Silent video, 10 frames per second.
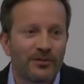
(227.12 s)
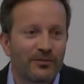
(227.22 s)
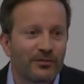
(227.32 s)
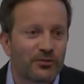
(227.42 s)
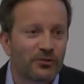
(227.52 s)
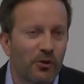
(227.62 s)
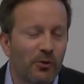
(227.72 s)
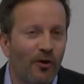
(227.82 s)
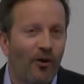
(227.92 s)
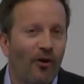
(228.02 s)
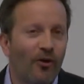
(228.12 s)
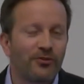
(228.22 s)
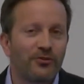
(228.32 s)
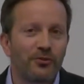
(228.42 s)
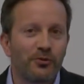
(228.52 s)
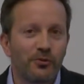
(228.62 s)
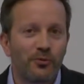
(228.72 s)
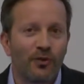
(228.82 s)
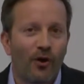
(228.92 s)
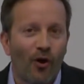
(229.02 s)
So are
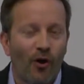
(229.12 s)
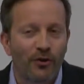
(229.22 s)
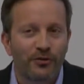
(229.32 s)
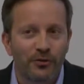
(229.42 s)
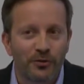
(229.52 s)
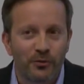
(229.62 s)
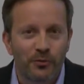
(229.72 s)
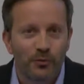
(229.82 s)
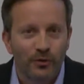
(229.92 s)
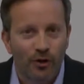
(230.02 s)
you